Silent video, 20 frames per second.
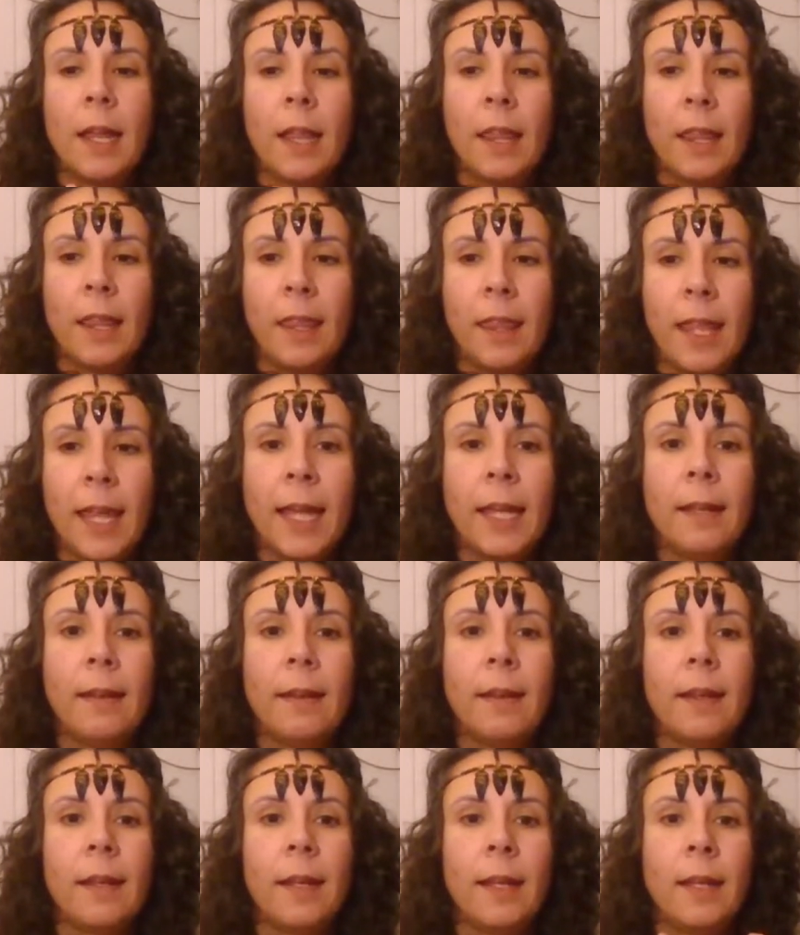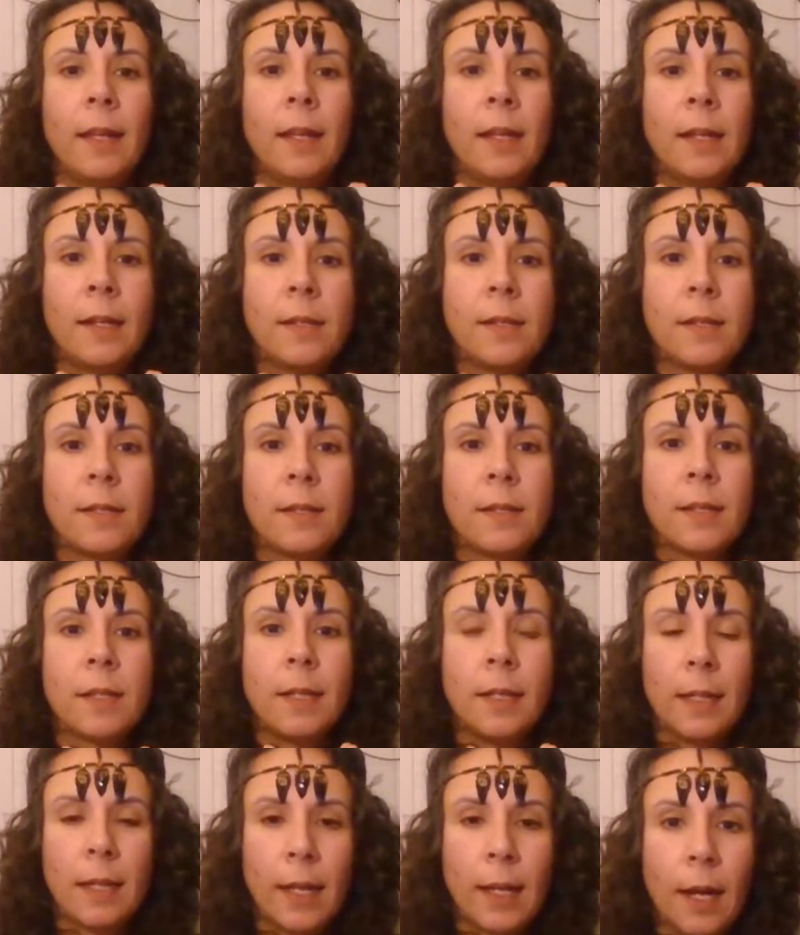then it is
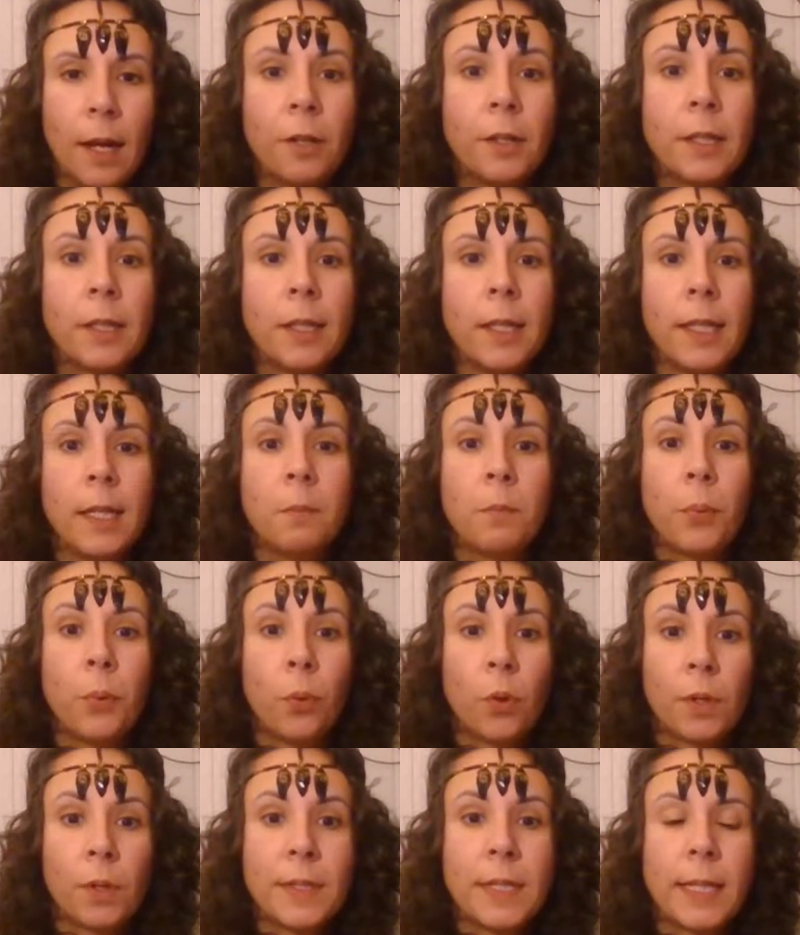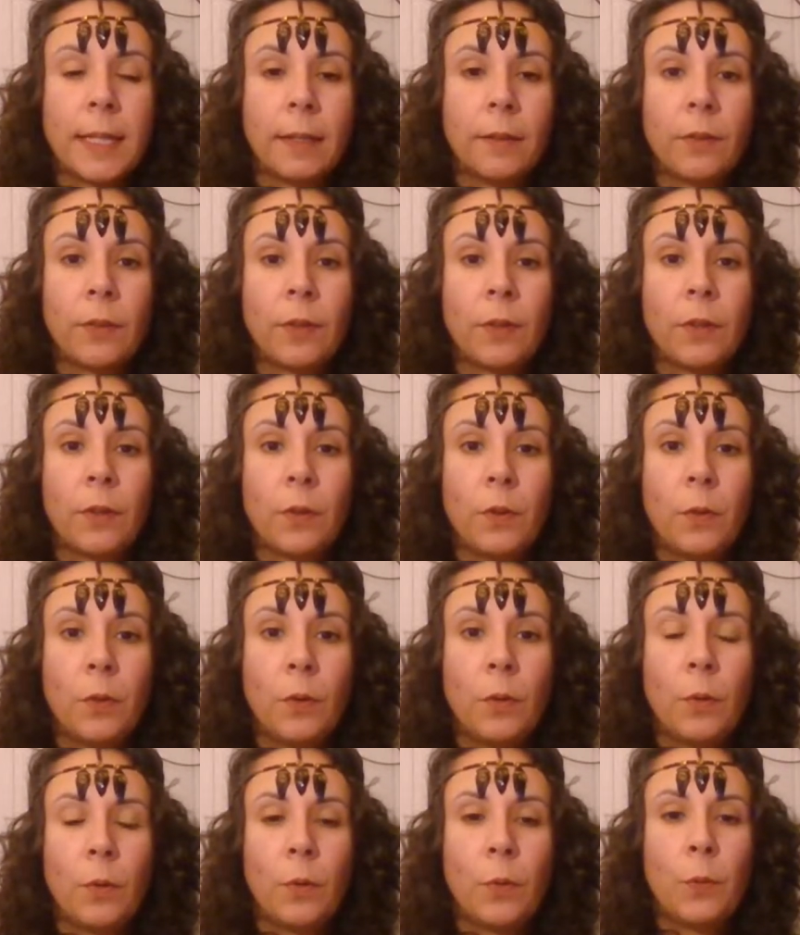inherently important
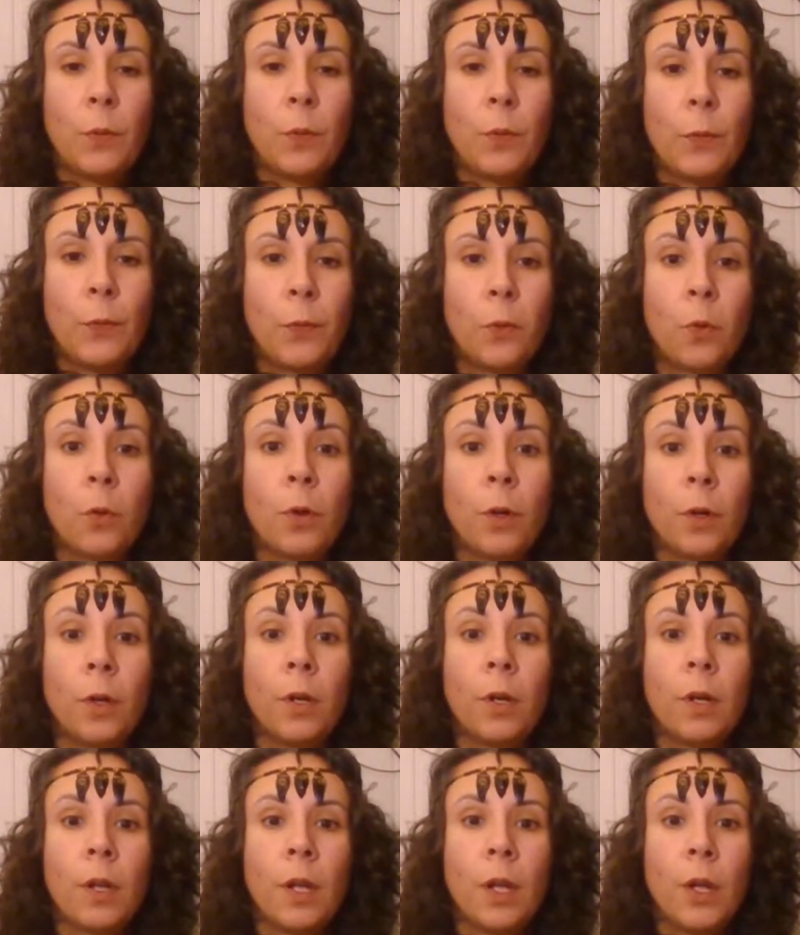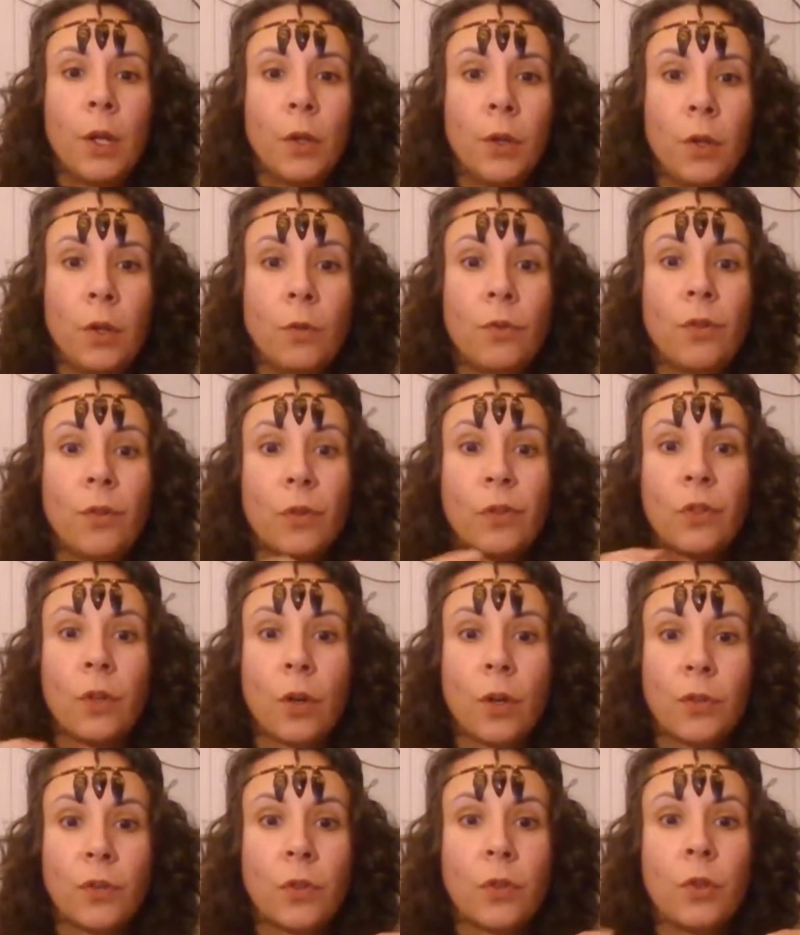for you to
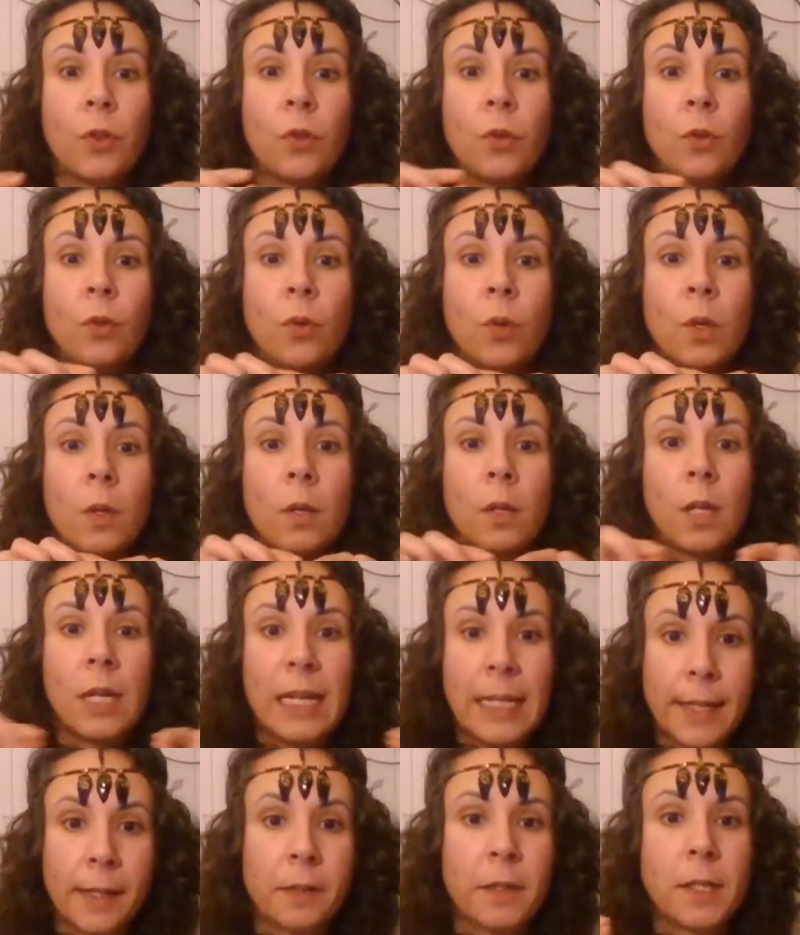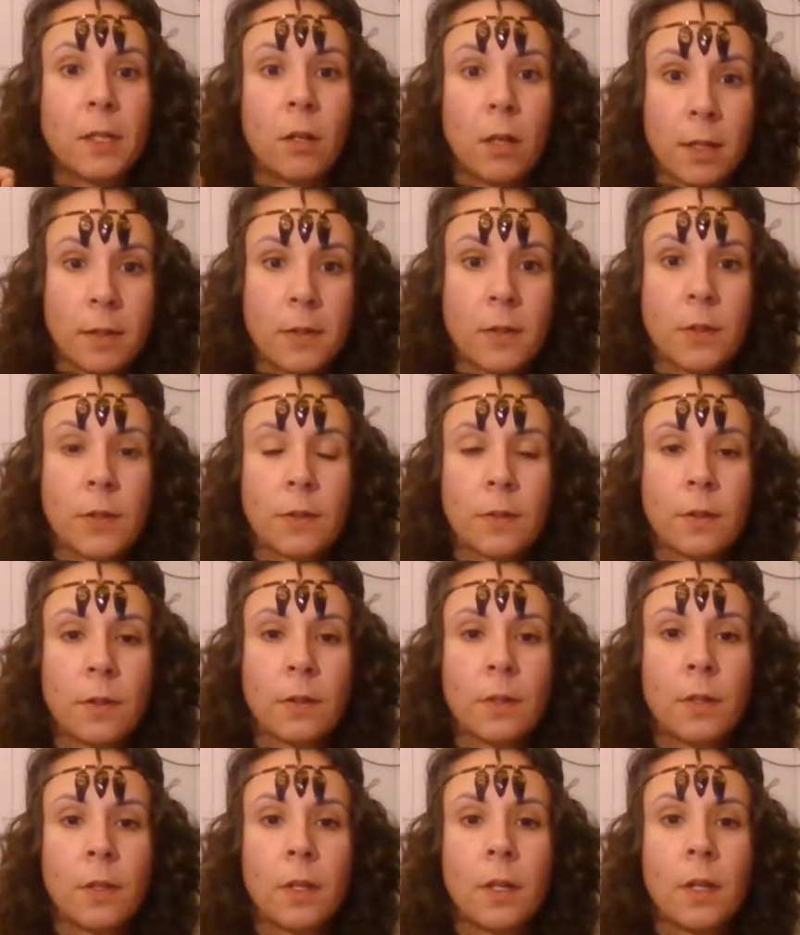start to connect the dots
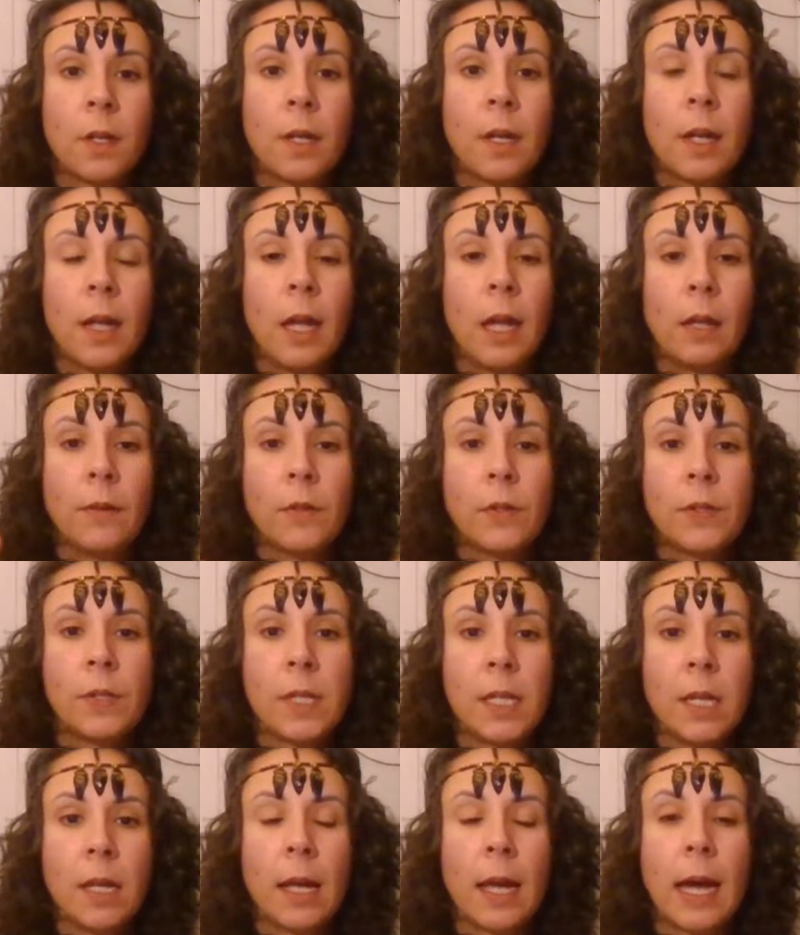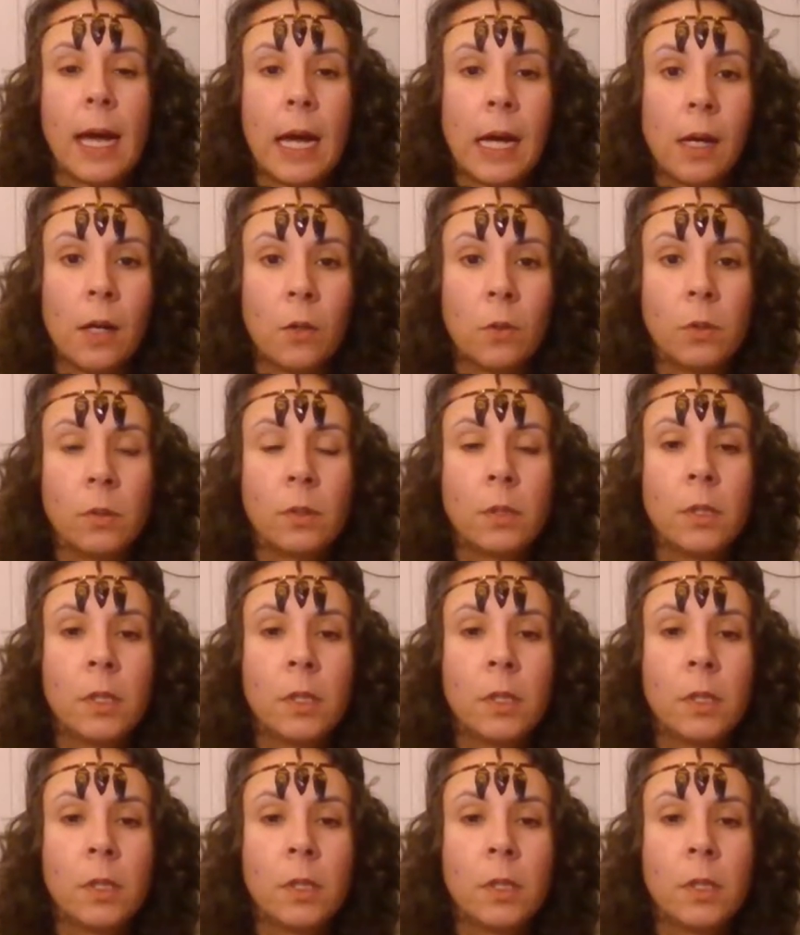and see how